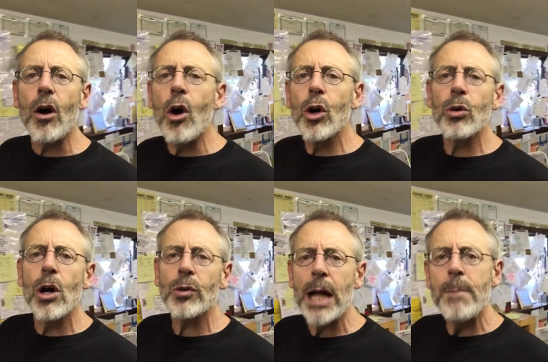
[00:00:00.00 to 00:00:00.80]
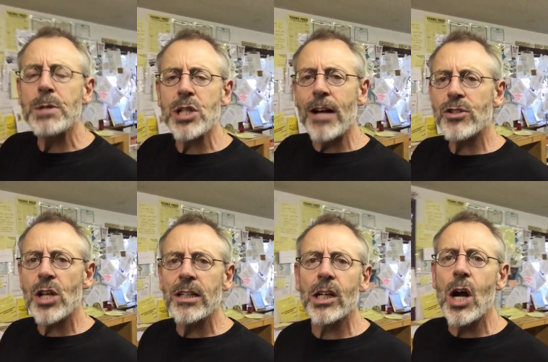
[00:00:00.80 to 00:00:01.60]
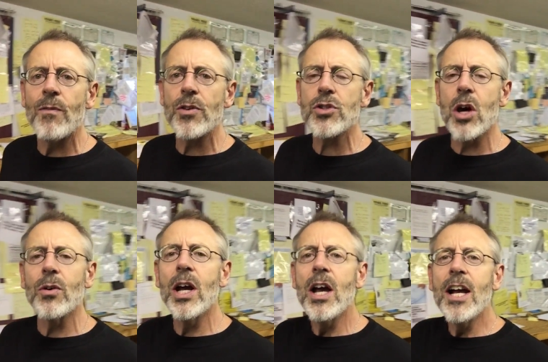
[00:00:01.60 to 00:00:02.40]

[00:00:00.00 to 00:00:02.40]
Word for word: All growth happens outside the comfort zone.